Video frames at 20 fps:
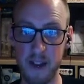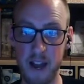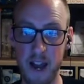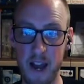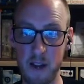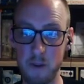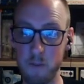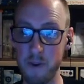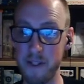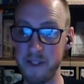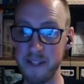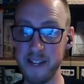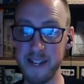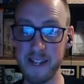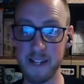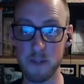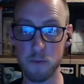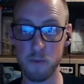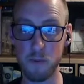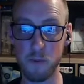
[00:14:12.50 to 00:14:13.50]
And when
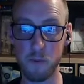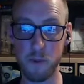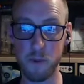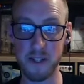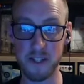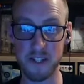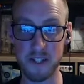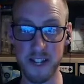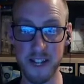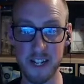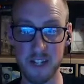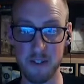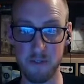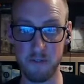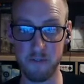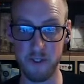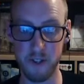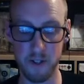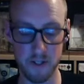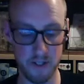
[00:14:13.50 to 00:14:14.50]
the station
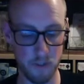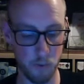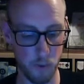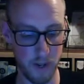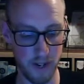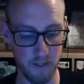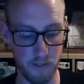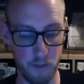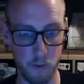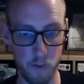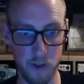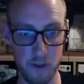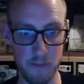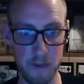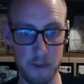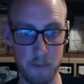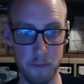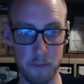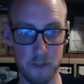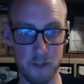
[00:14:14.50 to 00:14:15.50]
fills, if we had 3
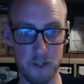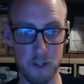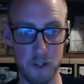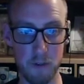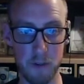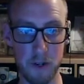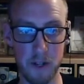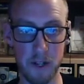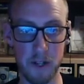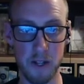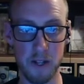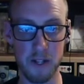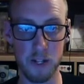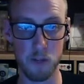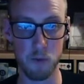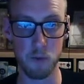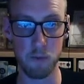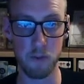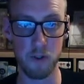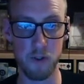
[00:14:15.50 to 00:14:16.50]
meeples up, this
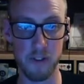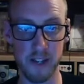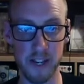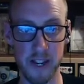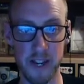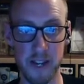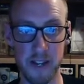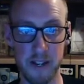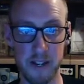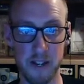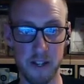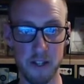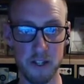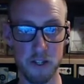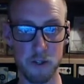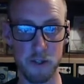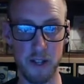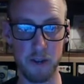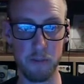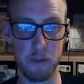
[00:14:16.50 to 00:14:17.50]
would move again.
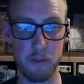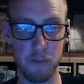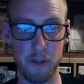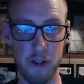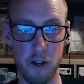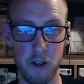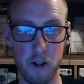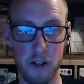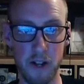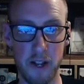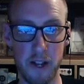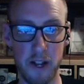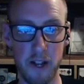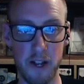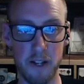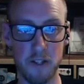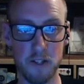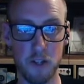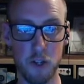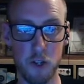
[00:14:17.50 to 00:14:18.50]
So then we'd be on
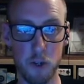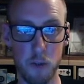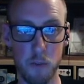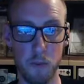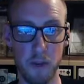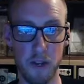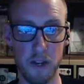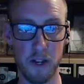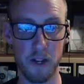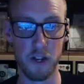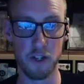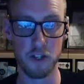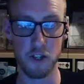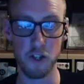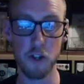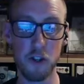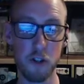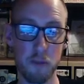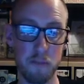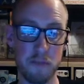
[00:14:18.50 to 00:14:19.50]
2. So you
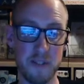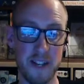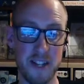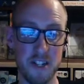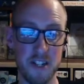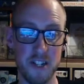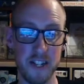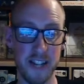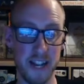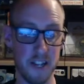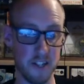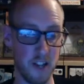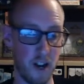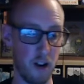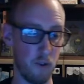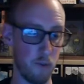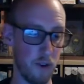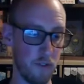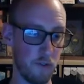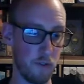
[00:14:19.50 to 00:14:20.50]
could potentially get us
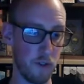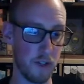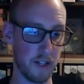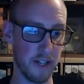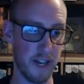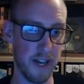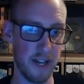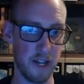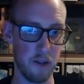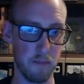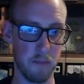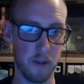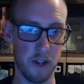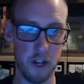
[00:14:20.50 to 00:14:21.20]
halfway through the game